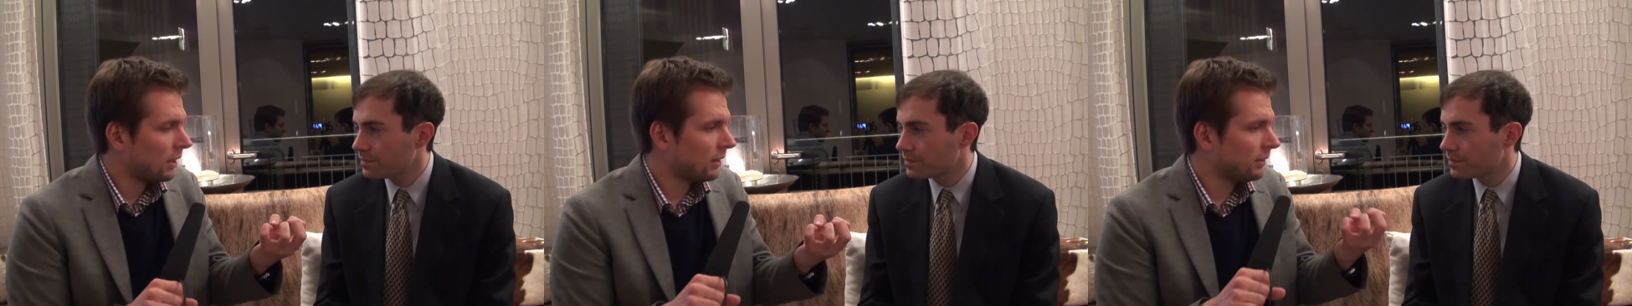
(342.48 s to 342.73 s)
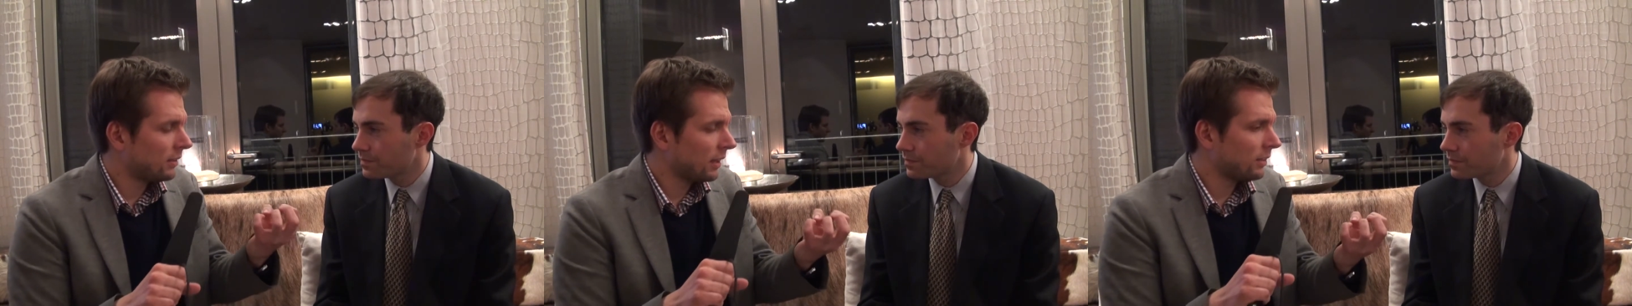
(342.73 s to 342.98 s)

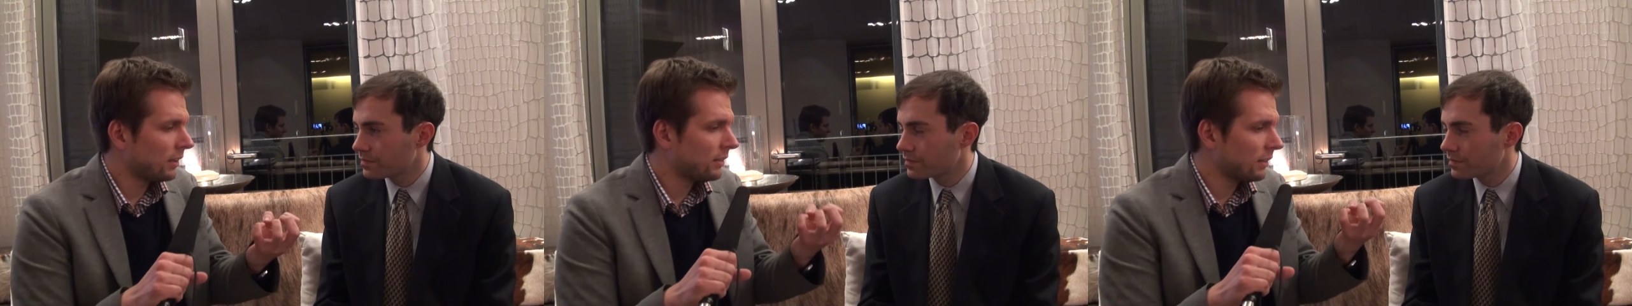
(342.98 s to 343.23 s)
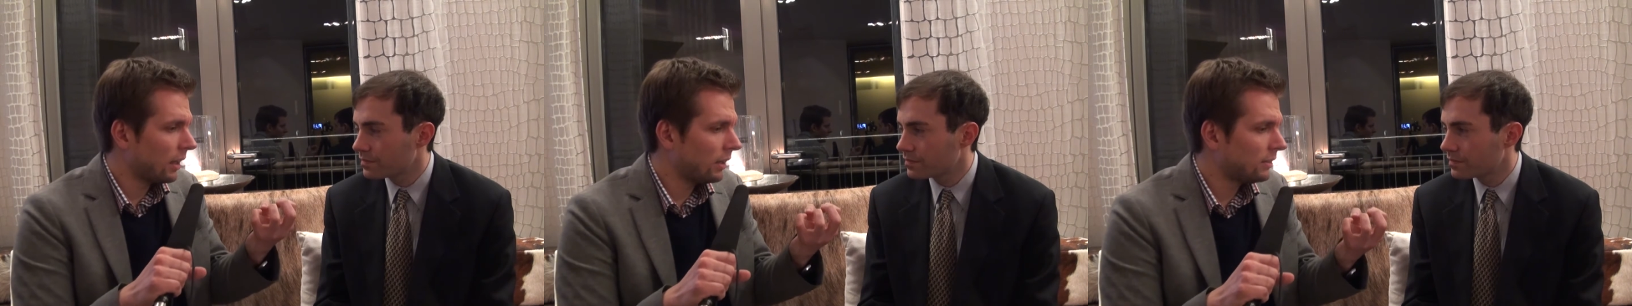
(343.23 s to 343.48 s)
Speaker 1: these things,
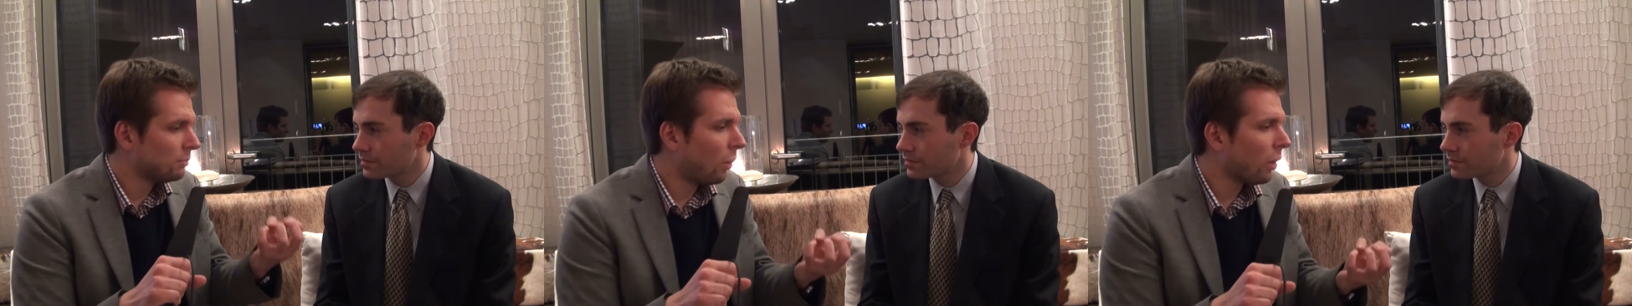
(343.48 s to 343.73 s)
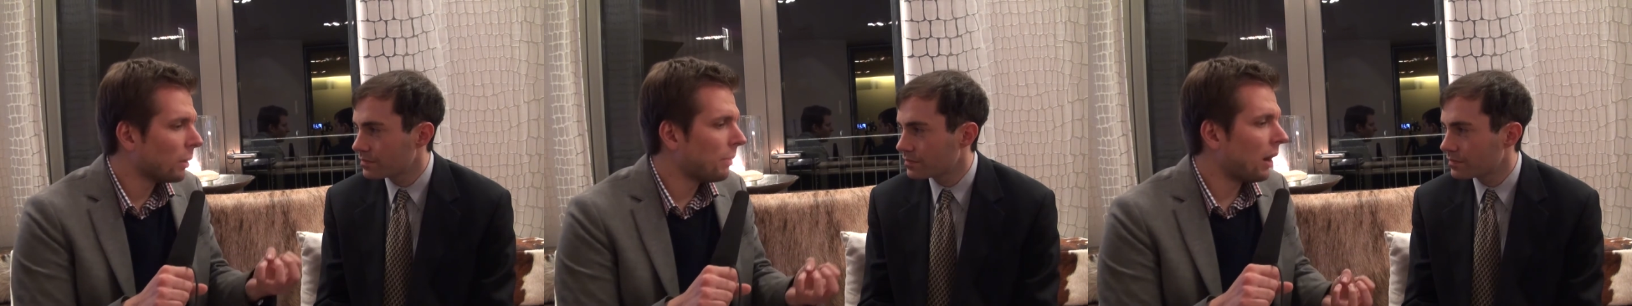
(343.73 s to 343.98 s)
it's it's
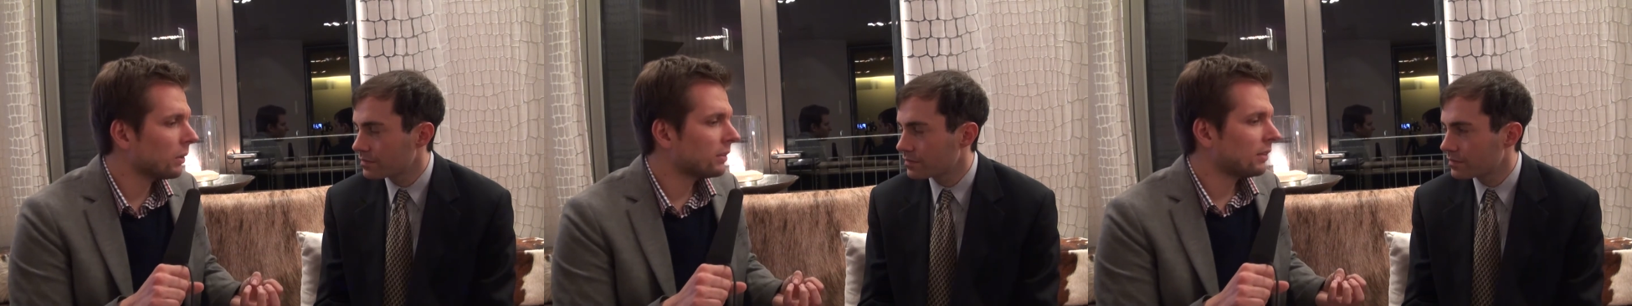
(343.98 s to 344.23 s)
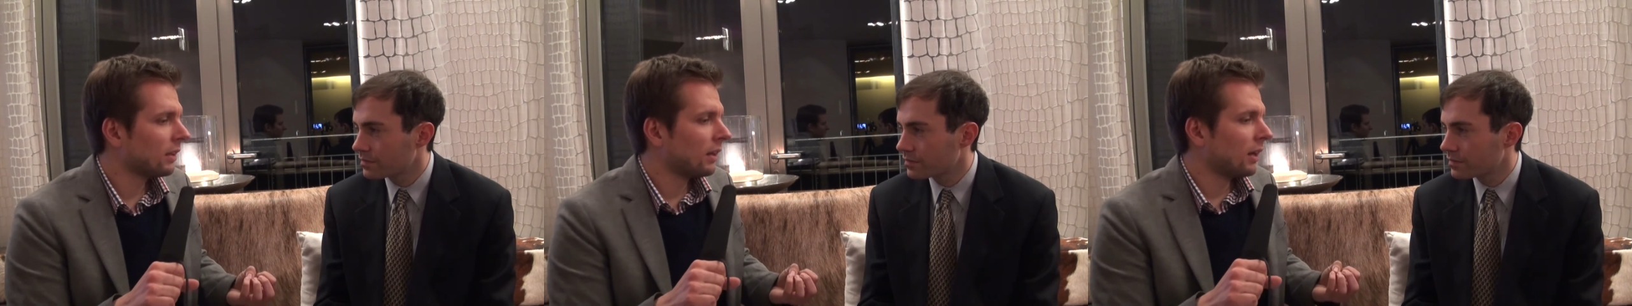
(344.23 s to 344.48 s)
more
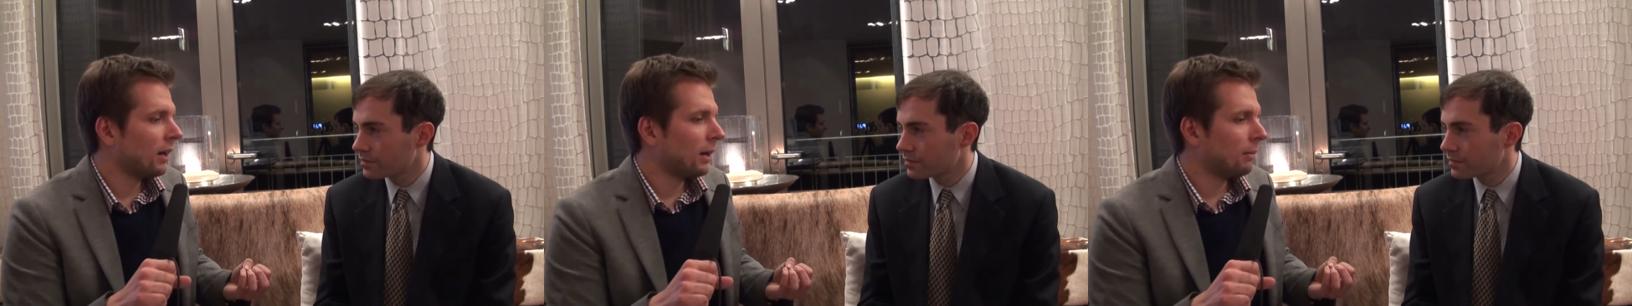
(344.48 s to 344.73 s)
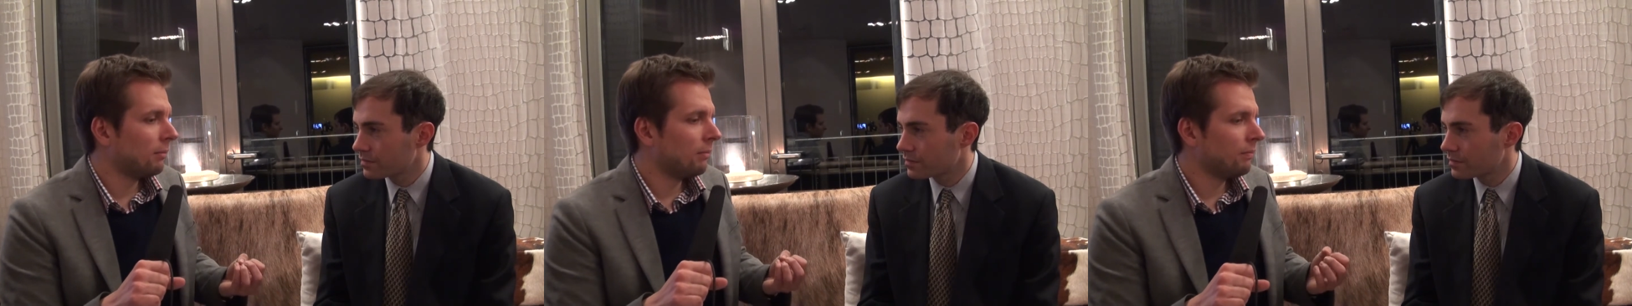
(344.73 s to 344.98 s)
about
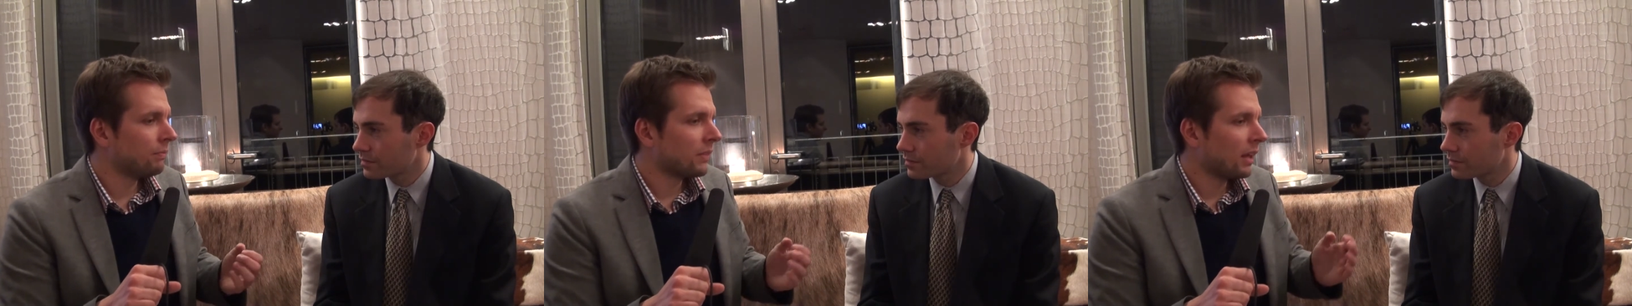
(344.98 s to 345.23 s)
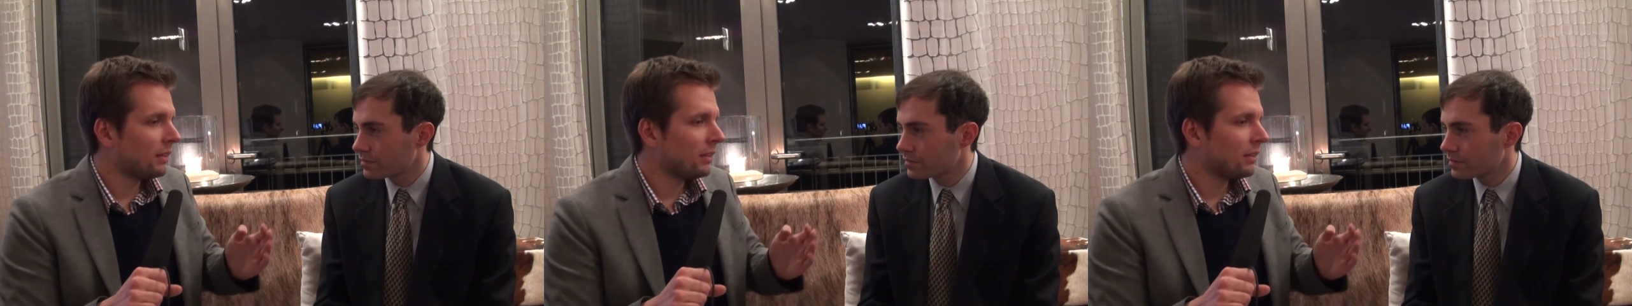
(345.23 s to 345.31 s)
um,